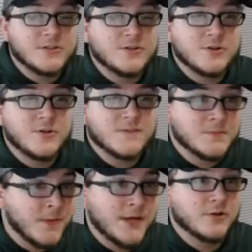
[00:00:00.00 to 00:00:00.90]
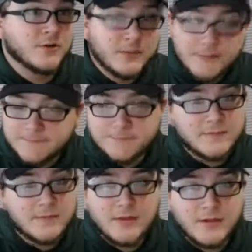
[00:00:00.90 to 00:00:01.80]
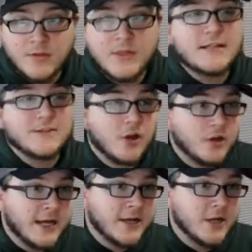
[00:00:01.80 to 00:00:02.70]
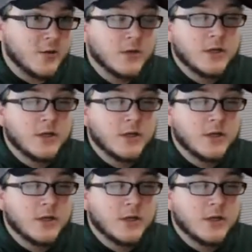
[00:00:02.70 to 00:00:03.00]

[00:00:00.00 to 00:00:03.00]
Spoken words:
deserves better. That's all I know.